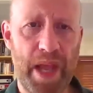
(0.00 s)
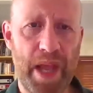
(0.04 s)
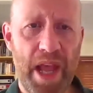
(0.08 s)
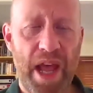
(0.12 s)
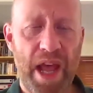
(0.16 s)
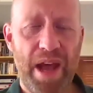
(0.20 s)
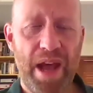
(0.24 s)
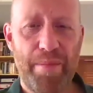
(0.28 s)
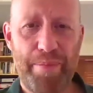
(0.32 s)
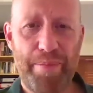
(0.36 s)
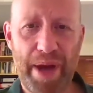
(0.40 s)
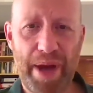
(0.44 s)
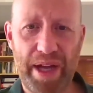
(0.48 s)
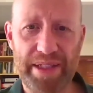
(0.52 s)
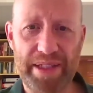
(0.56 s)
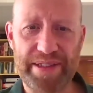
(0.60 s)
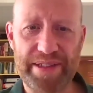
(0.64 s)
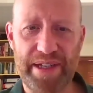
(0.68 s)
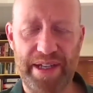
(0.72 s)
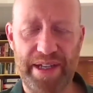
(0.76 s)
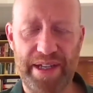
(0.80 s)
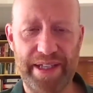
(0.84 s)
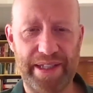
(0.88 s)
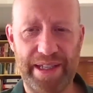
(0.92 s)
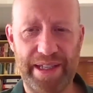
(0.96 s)
But I think
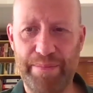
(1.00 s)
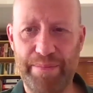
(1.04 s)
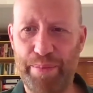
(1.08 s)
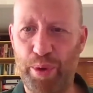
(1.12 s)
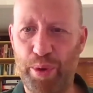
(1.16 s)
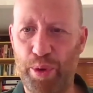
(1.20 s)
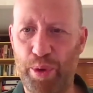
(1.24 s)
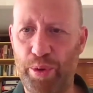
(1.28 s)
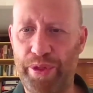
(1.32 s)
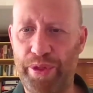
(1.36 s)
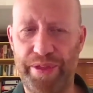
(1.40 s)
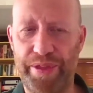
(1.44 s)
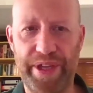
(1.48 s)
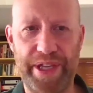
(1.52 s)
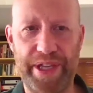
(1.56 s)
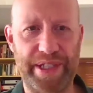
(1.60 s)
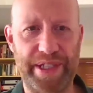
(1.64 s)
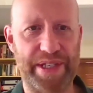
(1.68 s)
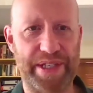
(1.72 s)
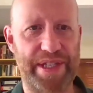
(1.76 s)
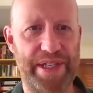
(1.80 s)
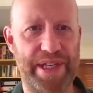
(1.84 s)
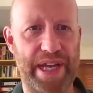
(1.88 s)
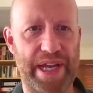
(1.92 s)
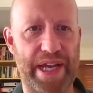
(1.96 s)
the important thing to
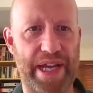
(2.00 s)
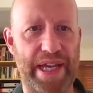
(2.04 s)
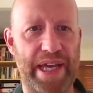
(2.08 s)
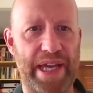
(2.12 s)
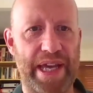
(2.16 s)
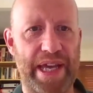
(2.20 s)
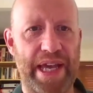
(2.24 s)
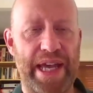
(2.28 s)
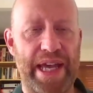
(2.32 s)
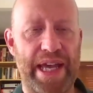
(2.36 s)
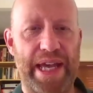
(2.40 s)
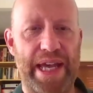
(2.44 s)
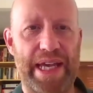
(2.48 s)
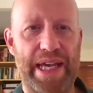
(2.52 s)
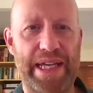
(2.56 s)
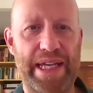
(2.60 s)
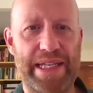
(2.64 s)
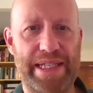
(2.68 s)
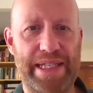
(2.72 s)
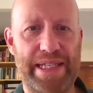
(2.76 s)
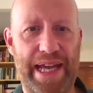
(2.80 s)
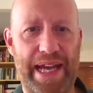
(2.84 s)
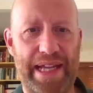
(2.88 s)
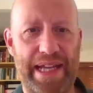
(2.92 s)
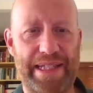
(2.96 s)
say is
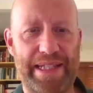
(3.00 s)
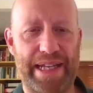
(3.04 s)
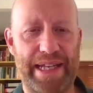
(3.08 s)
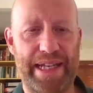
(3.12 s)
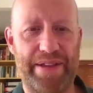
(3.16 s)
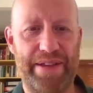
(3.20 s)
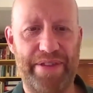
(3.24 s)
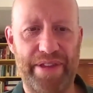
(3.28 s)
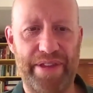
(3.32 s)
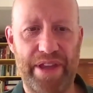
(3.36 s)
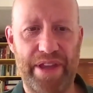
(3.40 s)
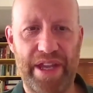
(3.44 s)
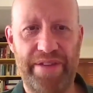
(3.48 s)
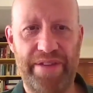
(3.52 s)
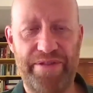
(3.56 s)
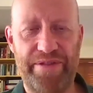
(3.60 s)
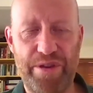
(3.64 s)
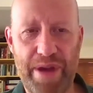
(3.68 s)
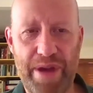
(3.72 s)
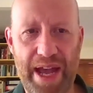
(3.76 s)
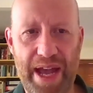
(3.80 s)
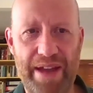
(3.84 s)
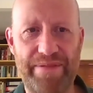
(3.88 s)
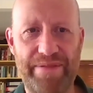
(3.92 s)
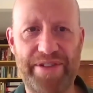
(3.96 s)
that if you
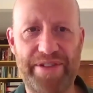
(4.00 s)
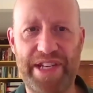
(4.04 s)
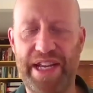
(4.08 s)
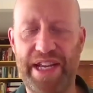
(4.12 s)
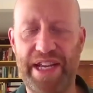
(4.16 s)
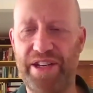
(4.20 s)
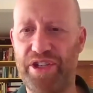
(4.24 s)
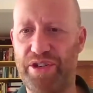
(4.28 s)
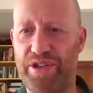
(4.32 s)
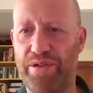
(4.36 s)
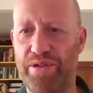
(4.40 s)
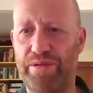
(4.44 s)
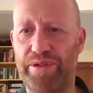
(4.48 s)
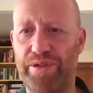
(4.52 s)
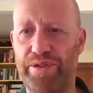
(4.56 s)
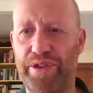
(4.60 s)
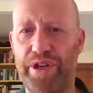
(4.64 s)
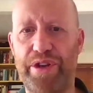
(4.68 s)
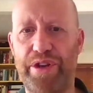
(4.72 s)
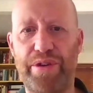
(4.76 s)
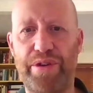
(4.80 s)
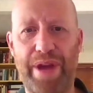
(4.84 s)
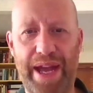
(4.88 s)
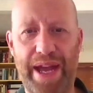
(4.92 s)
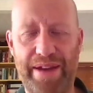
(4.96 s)
have 10 children who
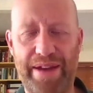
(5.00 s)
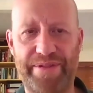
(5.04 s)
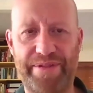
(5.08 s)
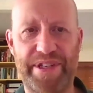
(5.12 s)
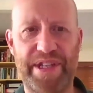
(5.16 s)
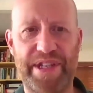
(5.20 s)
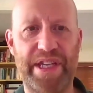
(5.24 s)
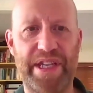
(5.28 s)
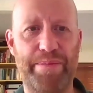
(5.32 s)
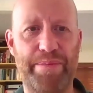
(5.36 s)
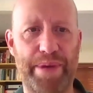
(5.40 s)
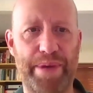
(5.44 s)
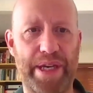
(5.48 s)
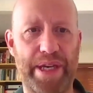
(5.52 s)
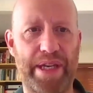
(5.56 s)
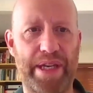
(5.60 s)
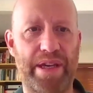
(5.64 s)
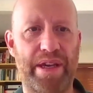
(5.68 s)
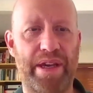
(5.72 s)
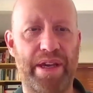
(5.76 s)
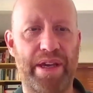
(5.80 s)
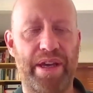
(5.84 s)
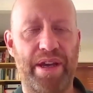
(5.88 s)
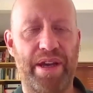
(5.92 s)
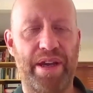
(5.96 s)
have TB,
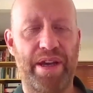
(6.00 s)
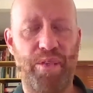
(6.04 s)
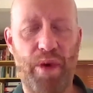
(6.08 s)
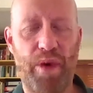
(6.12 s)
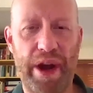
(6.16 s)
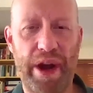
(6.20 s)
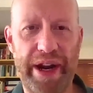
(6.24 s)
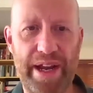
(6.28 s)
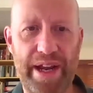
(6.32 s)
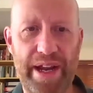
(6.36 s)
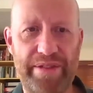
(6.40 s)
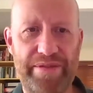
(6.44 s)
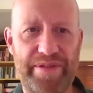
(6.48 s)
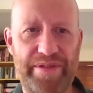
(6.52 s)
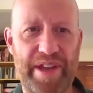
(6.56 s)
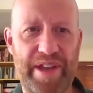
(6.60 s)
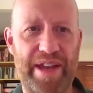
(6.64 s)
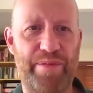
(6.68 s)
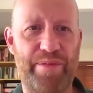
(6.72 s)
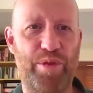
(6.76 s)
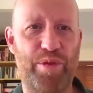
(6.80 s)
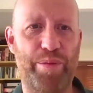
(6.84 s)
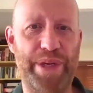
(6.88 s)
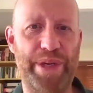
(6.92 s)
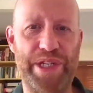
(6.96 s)
1 out of 10 will
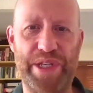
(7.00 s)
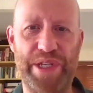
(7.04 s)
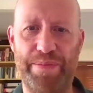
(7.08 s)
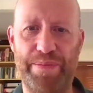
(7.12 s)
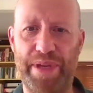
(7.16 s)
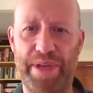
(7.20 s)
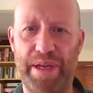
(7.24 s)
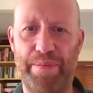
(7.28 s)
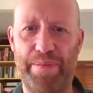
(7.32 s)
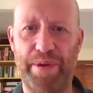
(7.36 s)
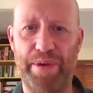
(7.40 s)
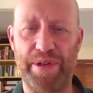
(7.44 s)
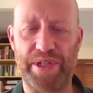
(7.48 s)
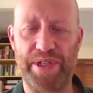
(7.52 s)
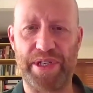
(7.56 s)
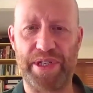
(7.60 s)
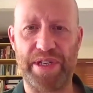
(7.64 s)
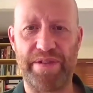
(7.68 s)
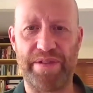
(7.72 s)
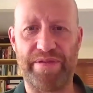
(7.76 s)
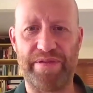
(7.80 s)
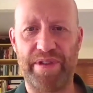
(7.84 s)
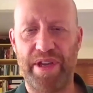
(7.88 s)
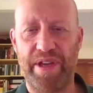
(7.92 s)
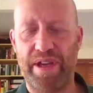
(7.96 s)
be smear positive,
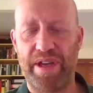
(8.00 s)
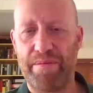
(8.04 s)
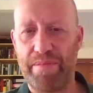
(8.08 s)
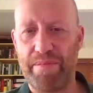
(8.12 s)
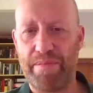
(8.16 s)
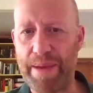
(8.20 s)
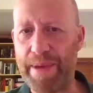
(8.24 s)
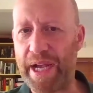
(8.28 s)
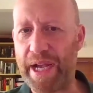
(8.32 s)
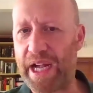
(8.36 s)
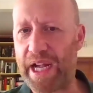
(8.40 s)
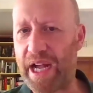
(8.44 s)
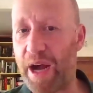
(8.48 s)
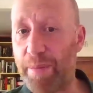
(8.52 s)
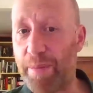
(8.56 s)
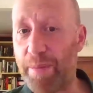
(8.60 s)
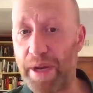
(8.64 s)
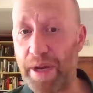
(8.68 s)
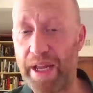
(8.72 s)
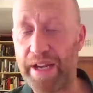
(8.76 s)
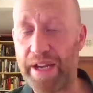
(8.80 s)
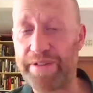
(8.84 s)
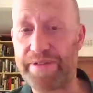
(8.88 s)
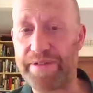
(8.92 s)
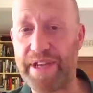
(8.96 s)
maybe a couple out of
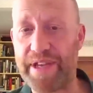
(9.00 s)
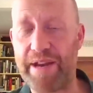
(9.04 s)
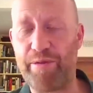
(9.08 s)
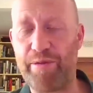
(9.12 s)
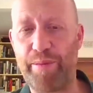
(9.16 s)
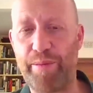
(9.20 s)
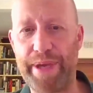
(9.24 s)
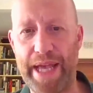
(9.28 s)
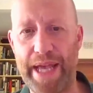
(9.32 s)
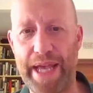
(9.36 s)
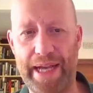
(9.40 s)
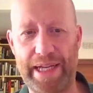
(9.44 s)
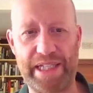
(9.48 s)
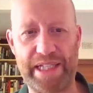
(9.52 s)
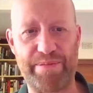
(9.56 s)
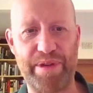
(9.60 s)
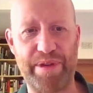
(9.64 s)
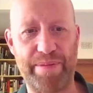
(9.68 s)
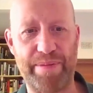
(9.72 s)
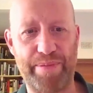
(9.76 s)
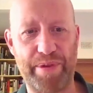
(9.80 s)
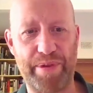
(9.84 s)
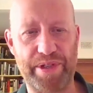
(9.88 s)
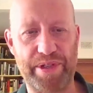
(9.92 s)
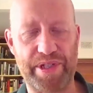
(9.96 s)
10 will be expert
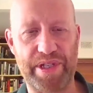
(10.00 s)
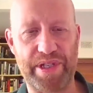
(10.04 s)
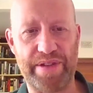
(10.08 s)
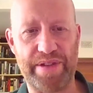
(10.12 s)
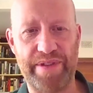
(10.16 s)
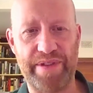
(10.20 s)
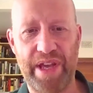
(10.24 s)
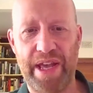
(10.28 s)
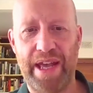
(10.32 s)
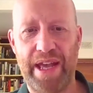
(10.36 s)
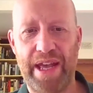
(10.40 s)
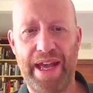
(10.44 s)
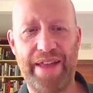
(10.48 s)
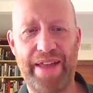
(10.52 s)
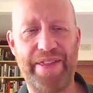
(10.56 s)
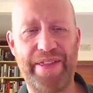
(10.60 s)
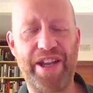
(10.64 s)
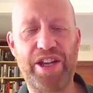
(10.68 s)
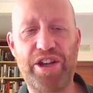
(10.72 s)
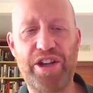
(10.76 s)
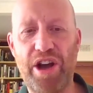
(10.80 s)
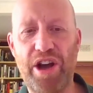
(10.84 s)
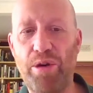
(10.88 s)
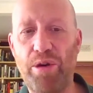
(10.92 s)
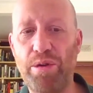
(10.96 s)
positive, and the
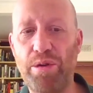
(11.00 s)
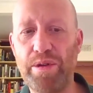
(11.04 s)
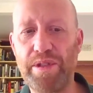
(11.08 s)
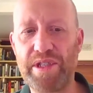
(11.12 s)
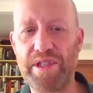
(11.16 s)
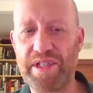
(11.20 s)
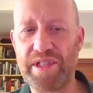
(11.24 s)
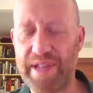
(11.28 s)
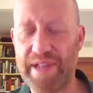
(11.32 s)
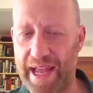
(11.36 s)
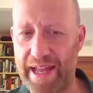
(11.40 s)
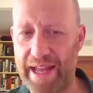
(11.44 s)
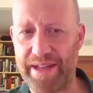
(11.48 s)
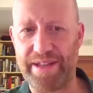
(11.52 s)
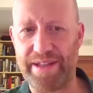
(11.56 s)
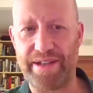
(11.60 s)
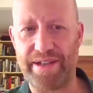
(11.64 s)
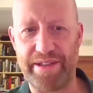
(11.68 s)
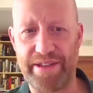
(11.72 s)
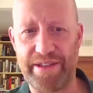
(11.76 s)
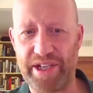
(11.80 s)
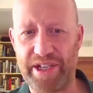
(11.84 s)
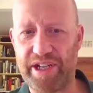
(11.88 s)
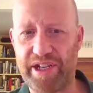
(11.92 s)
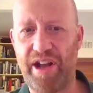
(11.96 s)
gold standard, the
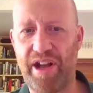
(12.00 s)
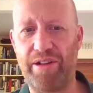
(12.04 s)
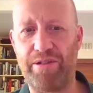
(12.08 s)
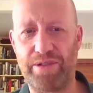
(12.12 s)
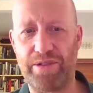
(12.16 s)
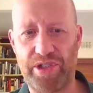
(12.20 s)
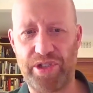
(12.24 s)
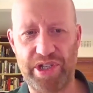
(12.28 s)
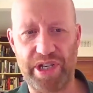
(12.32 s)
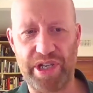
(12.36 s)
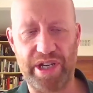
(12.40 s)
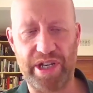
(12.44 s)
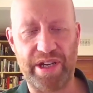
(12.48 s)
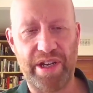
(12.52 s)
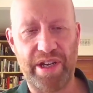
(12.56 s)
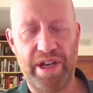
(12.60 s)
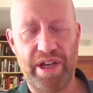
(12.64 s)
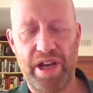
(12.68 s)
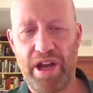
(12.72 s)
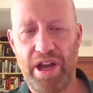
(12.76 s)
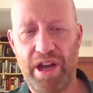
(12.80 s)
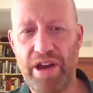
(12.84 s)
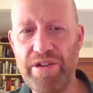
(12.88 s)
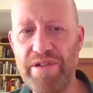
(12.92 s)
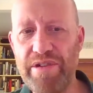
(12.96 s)
culture,
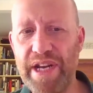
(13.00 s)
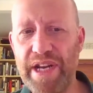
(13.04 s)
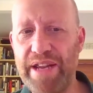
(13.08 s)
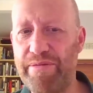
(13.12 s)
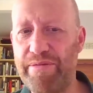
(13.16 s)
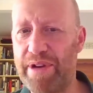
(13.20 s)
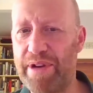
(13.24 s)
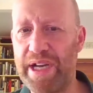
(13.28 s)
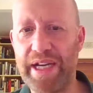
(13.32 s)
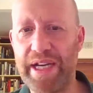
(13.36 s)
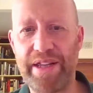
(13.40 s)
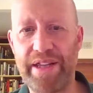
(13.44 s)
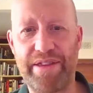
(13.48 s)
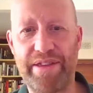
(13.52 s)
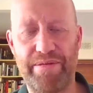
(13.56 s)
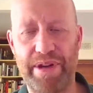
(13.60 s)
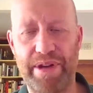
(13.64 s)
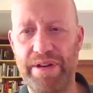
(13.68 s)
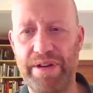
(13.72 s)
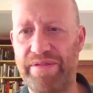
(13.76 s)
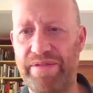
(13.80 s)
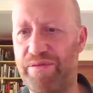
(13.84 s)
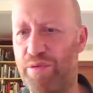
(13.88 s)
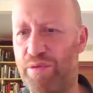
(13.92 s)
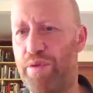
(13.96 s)
only really 3 or
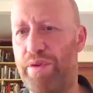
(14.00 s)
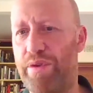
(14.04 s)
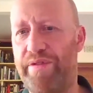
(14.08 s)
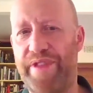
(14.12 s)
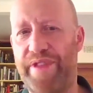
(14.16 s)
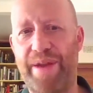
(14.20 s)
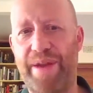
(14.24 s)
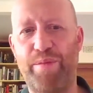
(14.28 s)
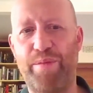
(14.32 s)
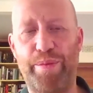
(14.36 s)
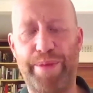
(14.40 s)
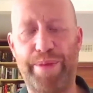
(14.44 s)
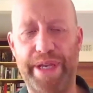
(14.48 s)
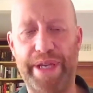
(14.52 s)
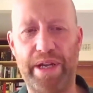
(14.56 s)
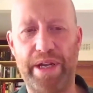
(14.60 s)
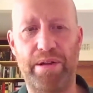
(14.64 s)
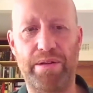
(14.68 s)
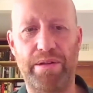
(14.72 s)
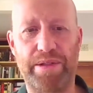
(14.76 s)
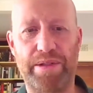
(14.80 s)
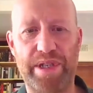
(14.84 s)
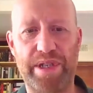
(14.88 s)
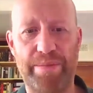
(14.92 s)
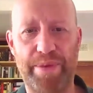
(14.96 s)
4 of them will be culture
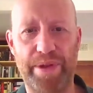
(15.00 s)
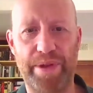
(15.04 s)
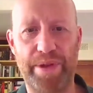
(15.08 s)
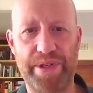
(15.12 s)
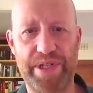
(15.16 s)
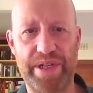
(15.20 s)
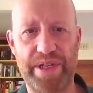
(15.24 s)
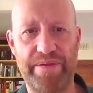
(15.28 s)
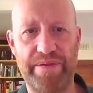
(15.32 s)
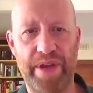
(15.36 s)
positive.